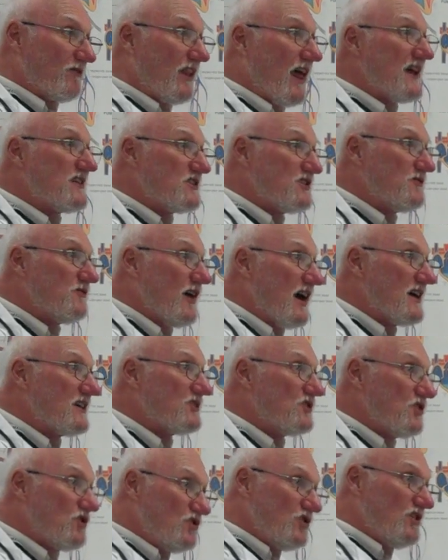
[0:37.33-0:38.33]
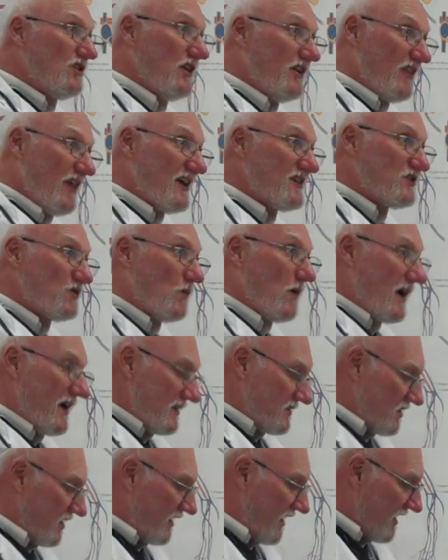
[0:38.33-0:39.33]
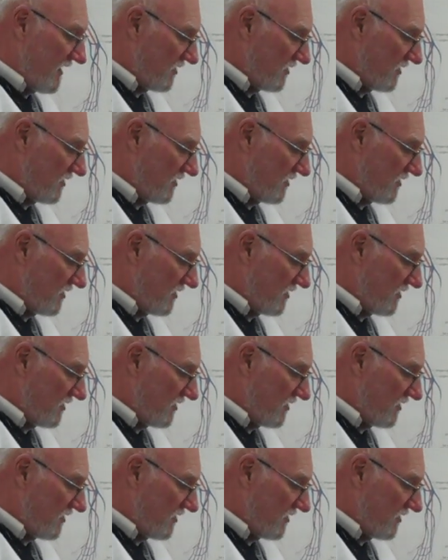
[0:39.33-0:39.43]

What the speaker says: have lots of oxygen, and that's why it's a